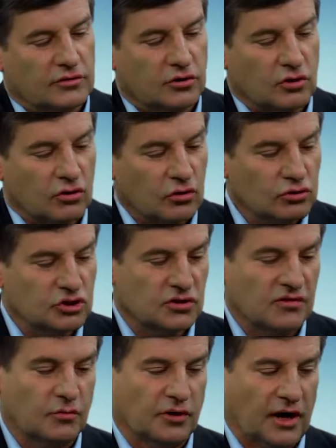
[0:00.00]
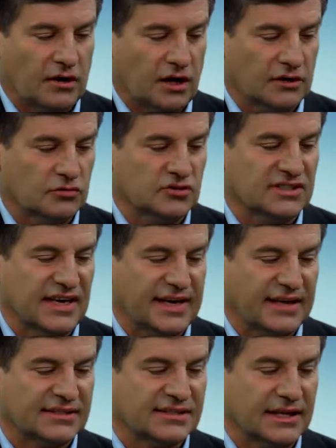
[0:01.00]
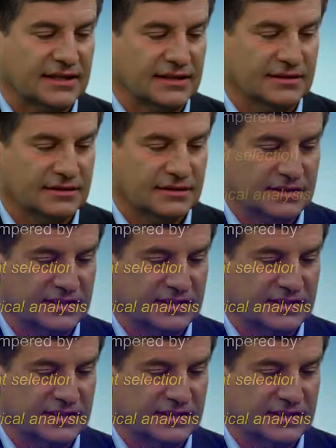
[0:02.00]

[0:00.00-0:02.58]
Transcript: the conclusions of what I like to say is that in the